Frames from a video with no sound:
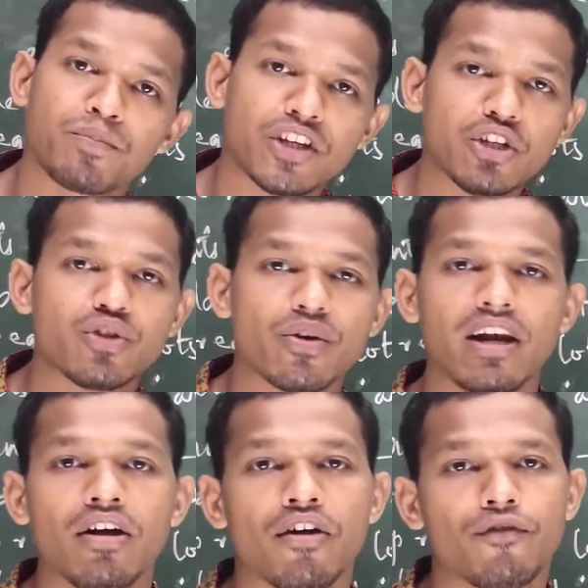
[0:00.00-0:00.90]

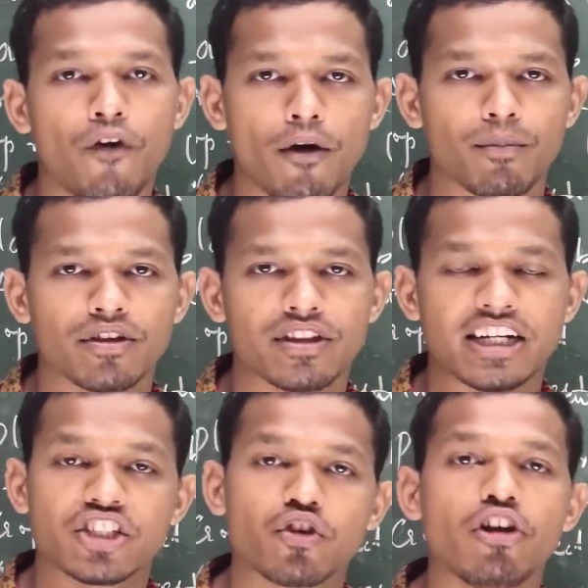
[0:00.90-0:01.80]
usable form, that
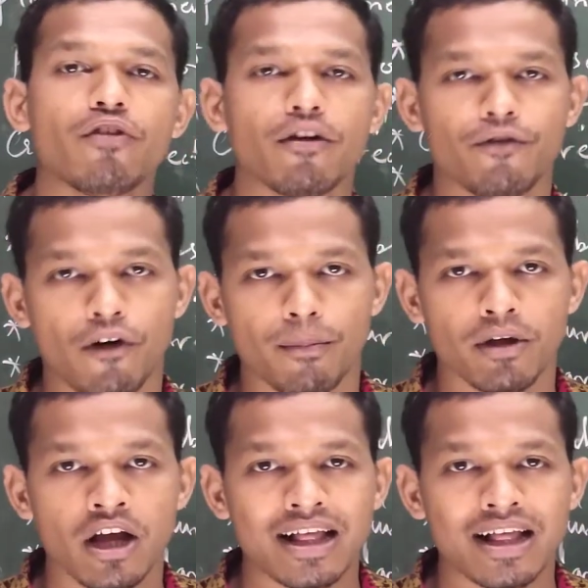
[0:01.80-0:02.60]
is soluble form,